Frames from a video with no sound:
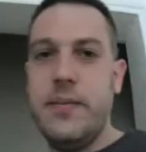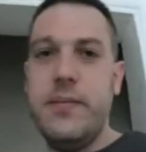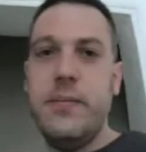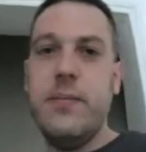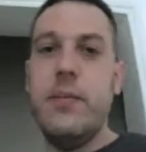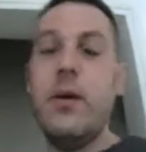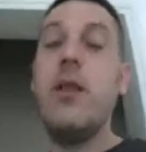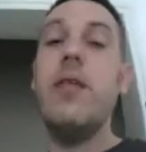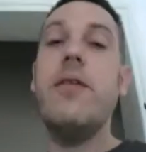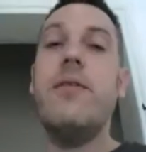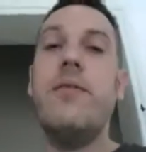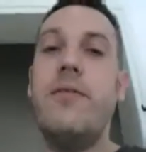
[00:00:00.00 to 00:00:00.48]

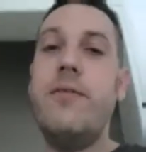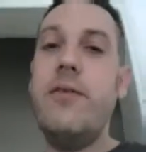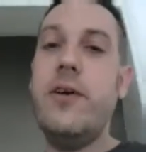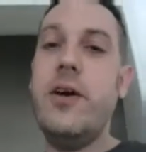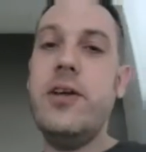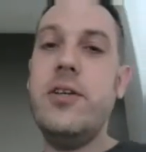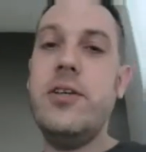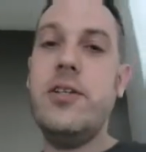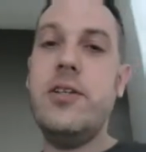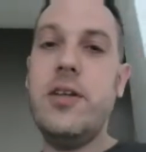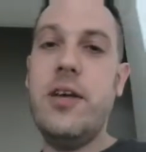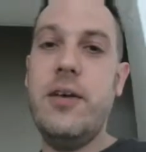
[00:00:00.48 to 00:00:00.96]
one of the
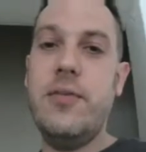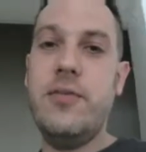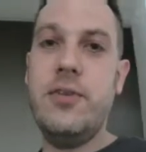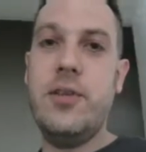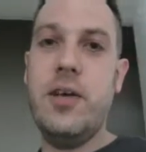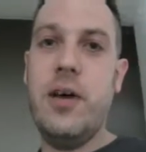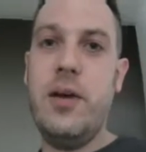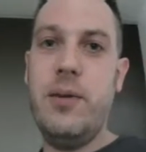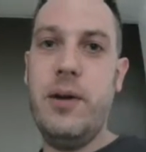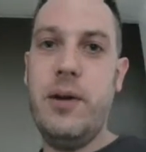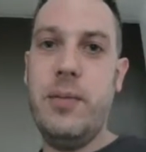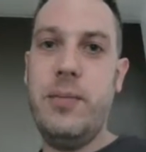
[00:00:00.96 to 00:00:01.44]
first stuffs
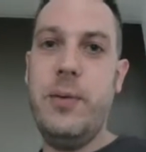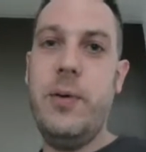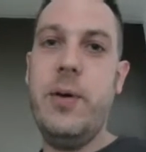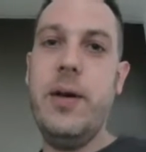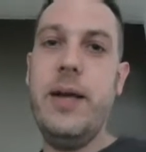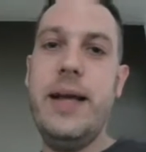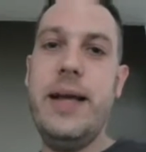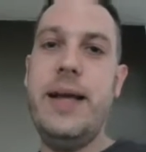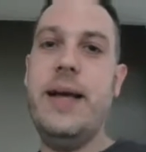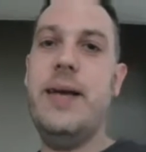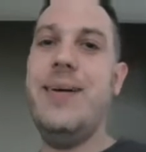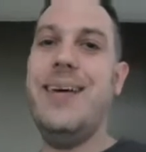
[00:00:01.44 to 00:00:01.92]
that I want to
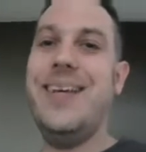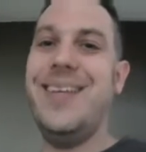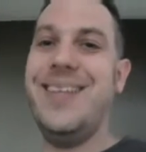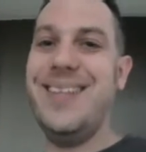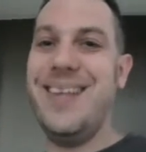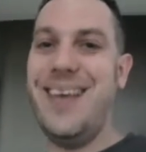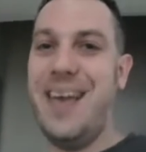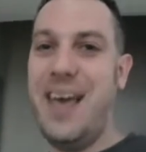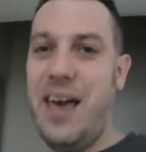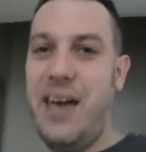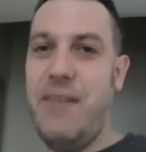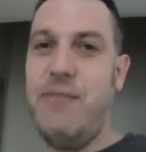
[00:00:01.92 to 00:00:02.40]
point out is
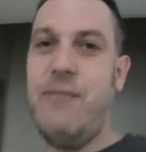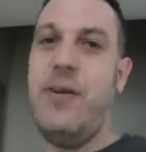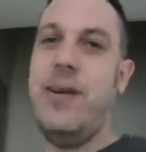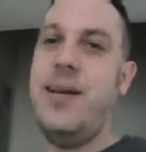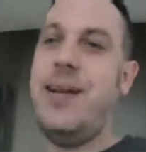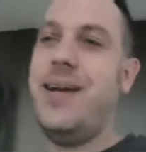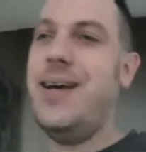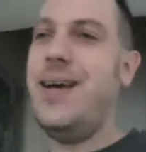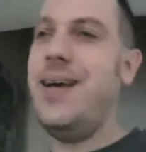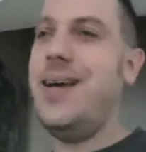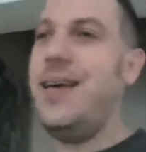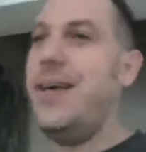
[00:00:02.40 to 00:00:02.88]
that every
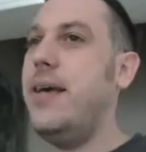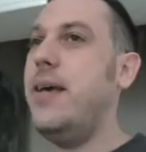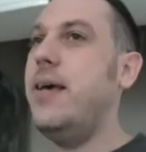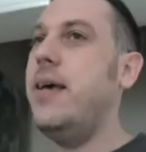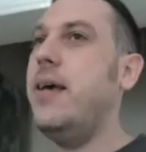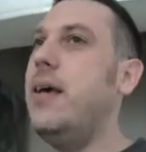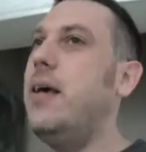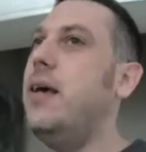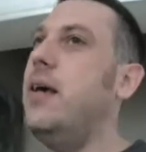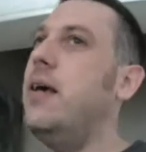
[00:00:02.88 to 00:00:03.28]
day,